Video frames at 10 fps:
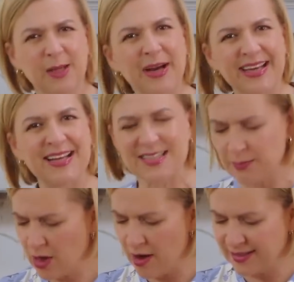you might get some
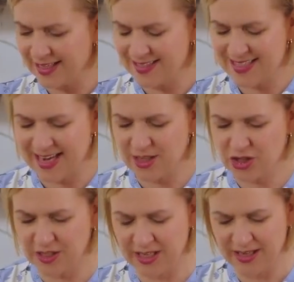
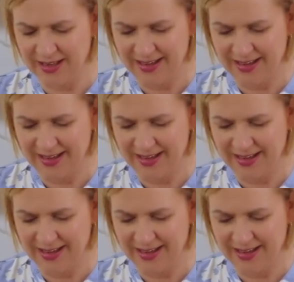condensation,